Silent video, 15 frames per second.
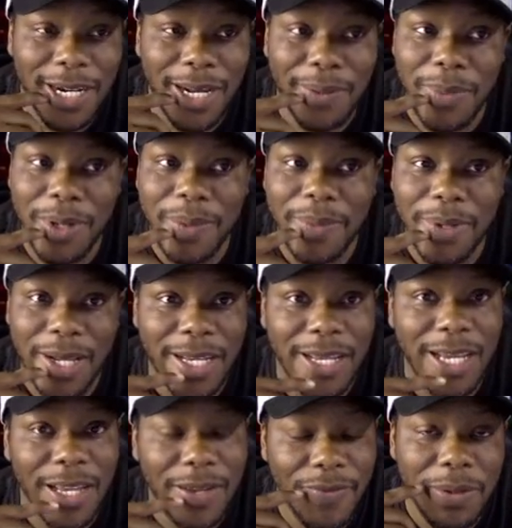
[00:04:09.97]
I remember they
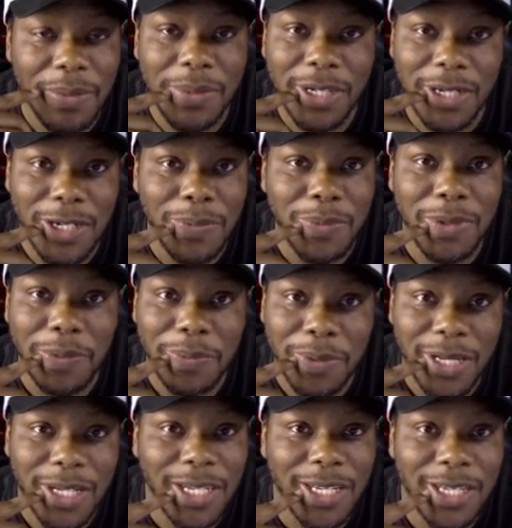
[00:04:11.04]
gave him a couple of
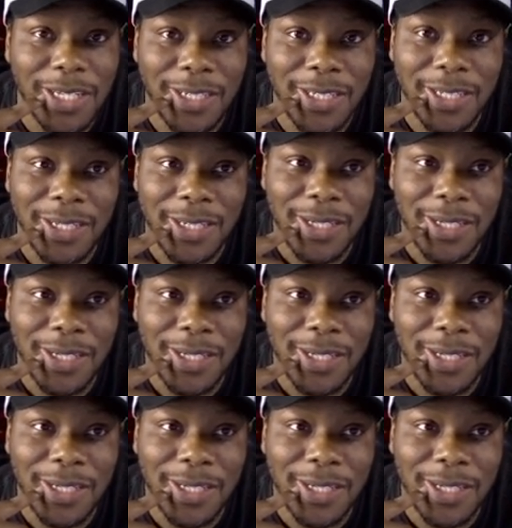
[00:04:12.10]
plays